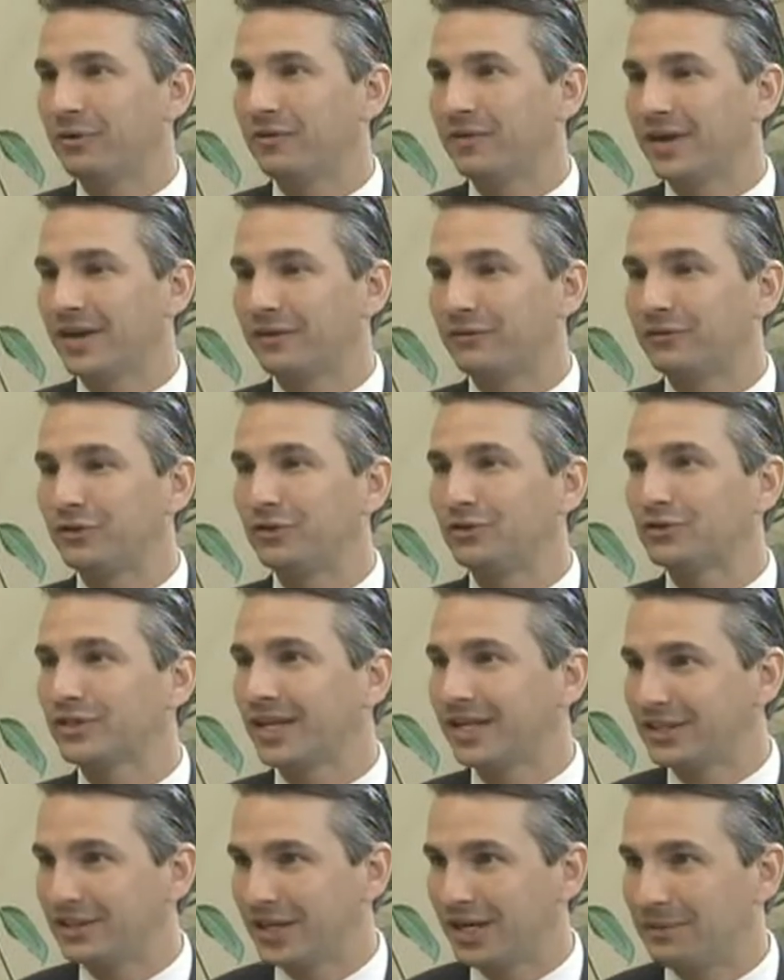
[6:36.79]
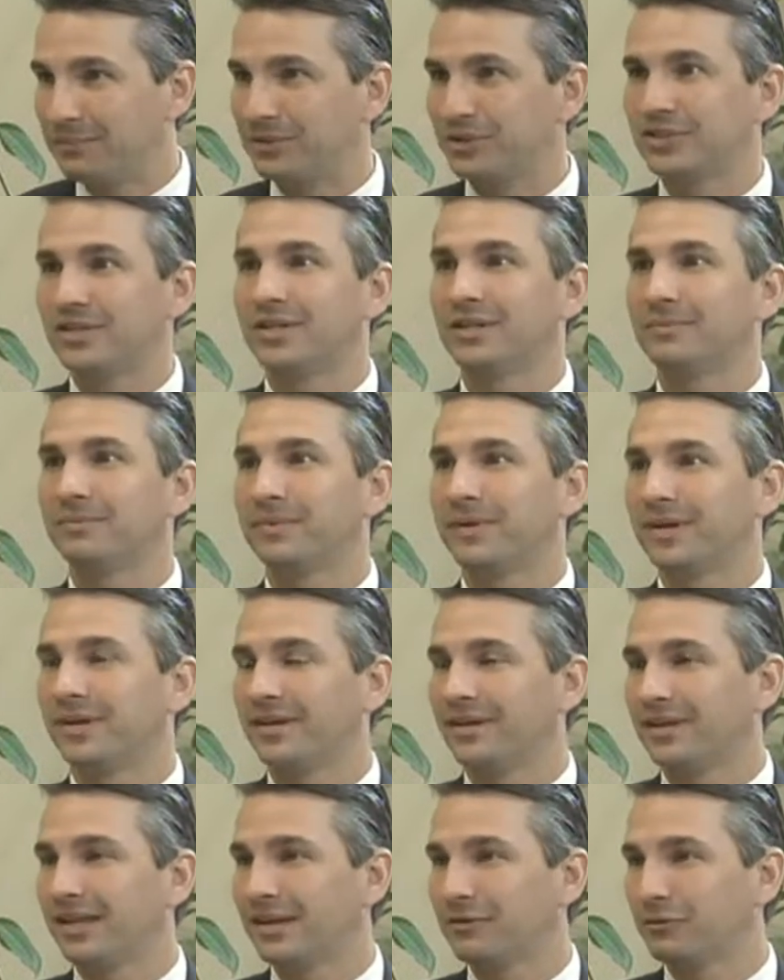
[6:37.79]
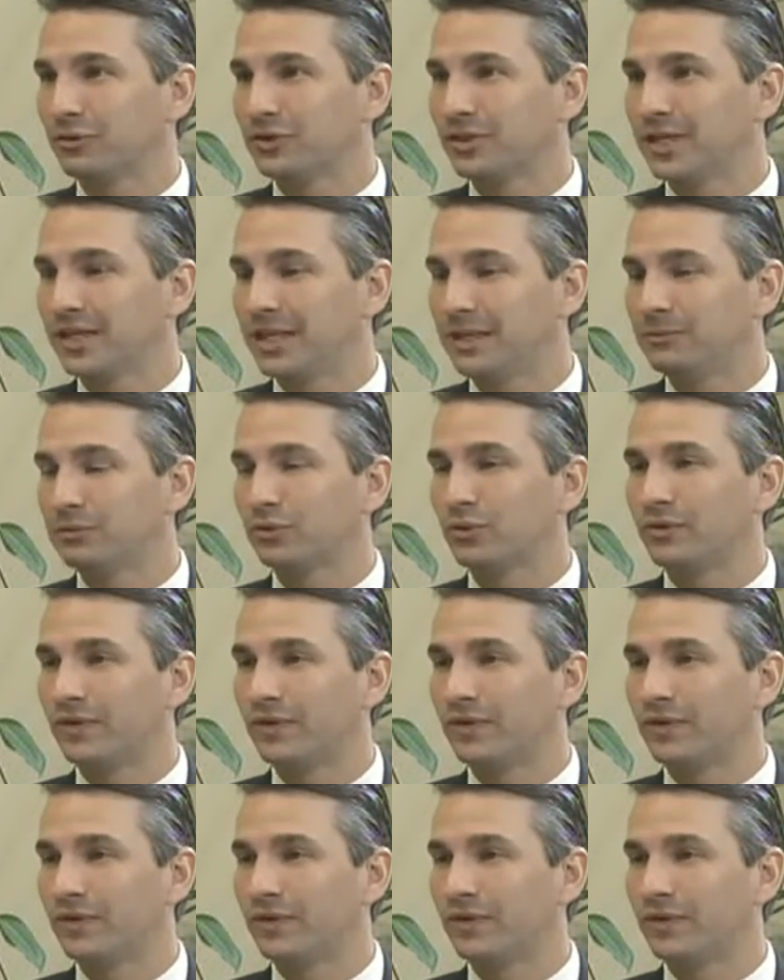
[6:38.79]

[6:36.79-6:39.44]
We've had a few state championship level teams.